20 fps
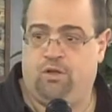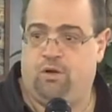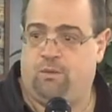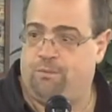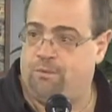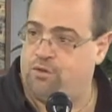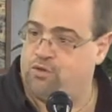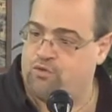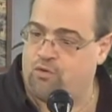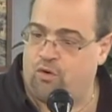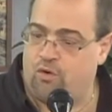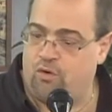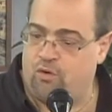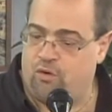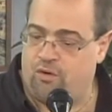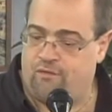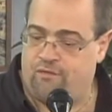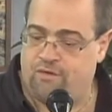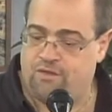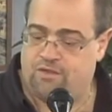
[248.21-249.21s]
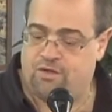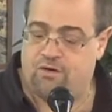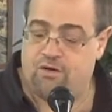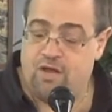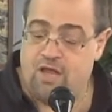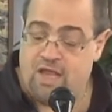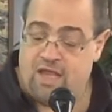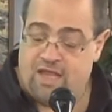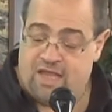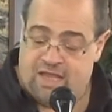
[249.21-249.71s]
patrol officer.
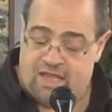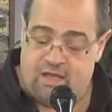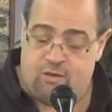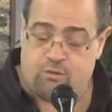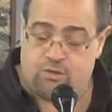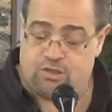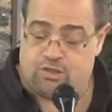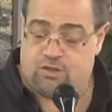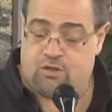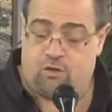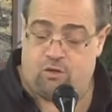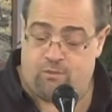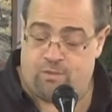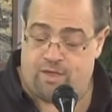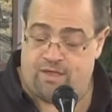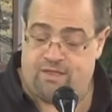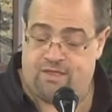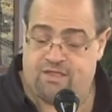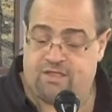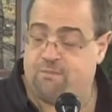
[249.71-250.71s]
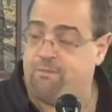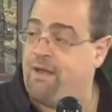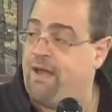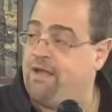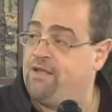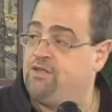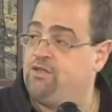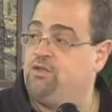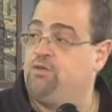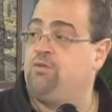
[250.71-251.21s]
He was told by
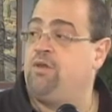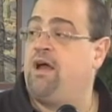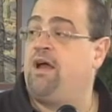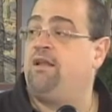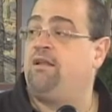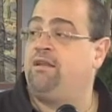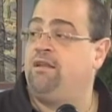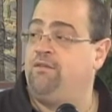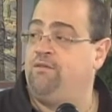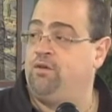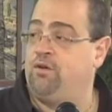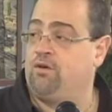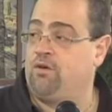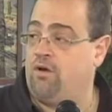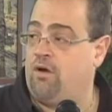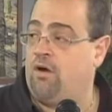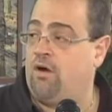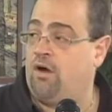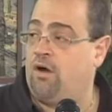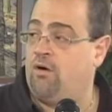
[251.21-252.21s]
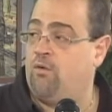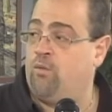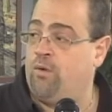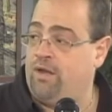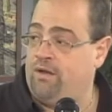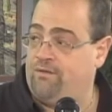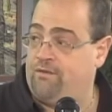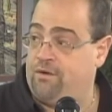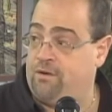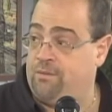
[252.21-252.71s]
dispatch, "Do not leave your car.
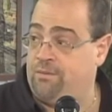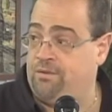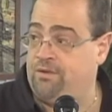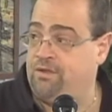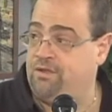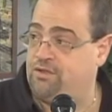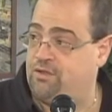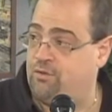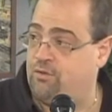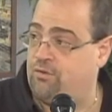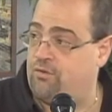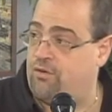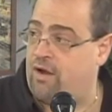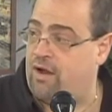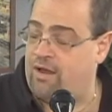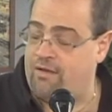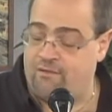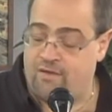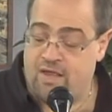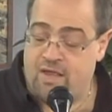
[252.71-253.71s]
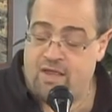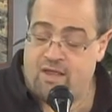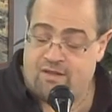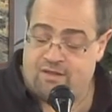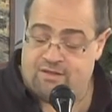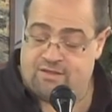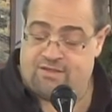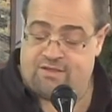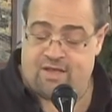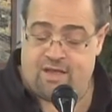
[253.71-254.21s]
Wait for the police to arrive."
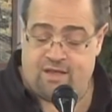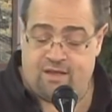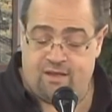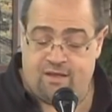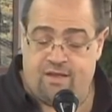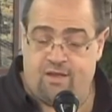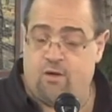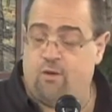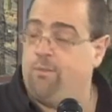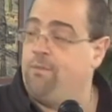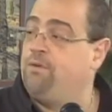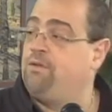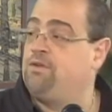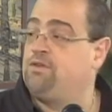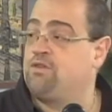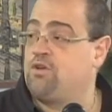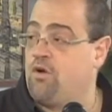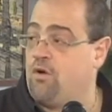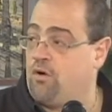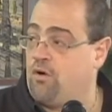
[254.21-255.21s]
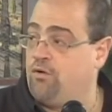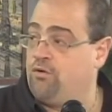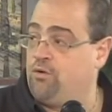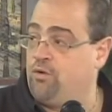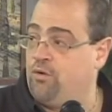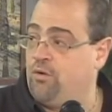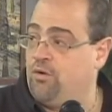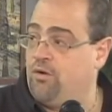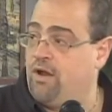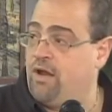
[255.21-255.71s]
The second he opened his car
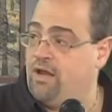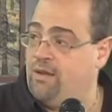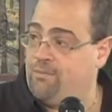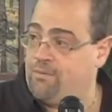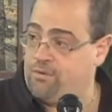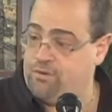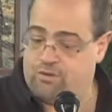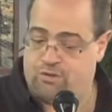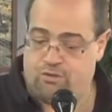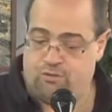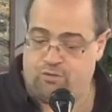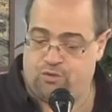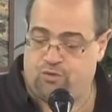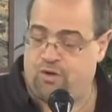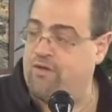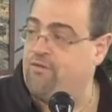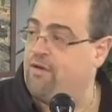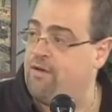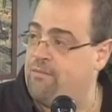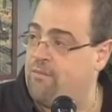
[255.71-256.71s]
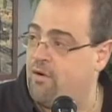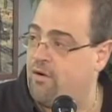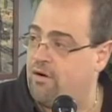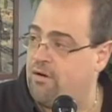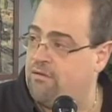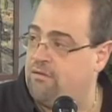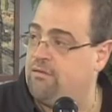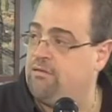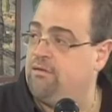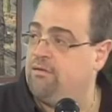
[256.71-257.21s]
door and he pursued Trayvon
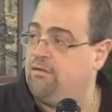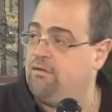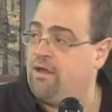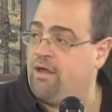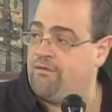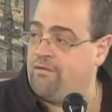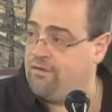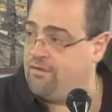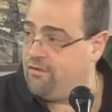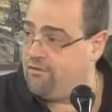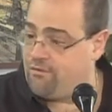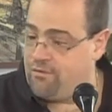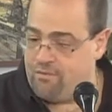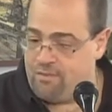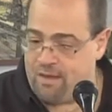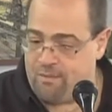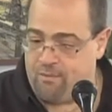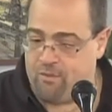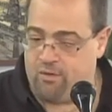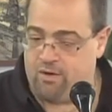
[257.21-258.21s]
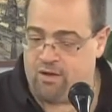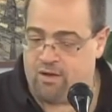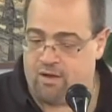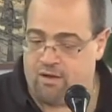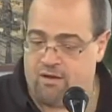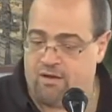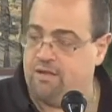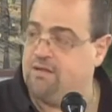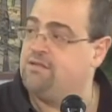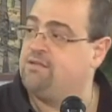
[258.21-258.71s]
Martin, everything from that point
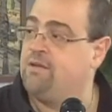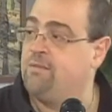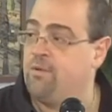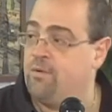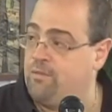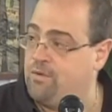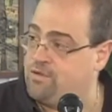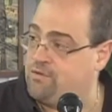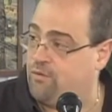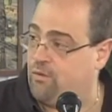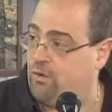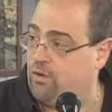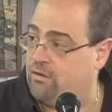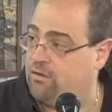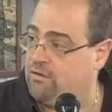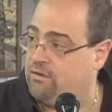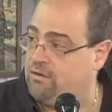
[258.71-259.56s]
on is Zimmerman's fault,